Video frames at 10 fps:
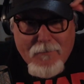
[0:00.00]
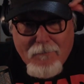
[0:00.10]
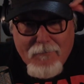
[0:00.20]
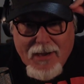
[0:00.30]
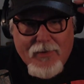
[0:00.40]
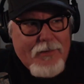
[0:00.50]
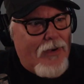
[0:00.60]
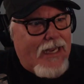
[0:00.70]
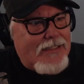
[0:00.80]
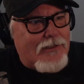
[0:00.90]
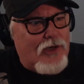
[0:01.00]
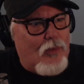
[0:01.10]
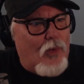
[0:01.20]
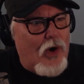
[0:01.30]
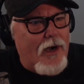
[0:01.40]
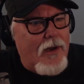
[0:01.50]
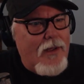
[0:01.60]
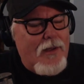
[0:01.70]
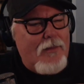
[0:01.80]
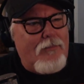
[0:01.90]
memory banks a little more.
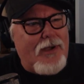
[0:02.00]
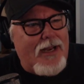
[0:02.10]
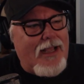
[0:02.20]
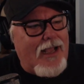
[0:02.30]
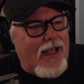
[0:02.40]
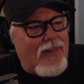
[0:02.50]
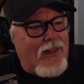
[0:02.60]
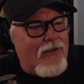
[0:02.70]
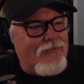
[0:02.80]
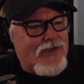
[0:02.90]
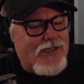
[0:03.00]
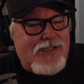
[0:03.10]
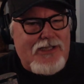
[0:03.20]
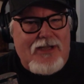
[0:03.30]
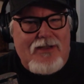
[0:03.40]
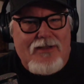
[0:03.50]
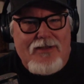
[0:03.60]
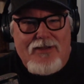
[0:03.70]
But I love just the